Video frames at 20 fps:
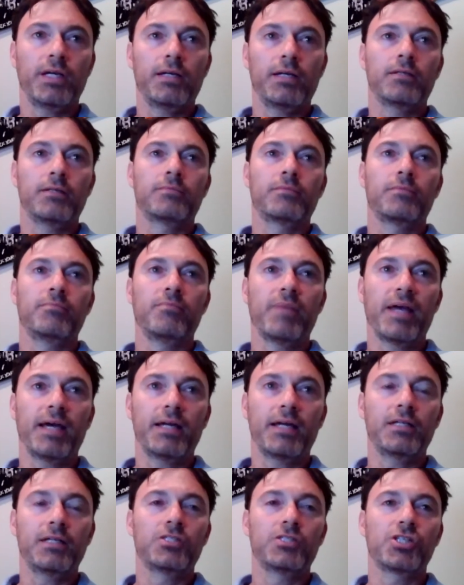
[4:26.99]
We
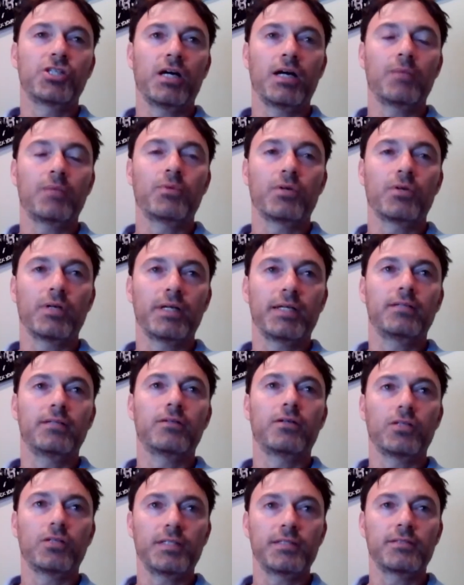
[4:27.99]
manage, operate
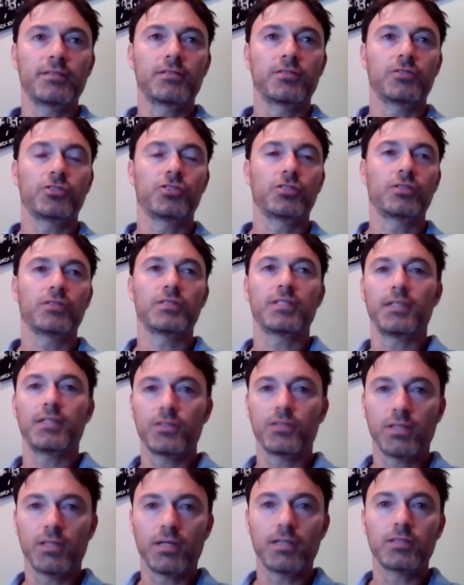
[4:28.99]
all these surgical
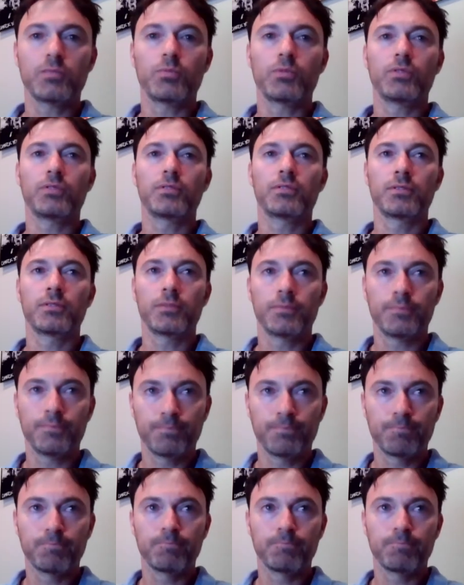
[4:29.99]
centers and hospitals.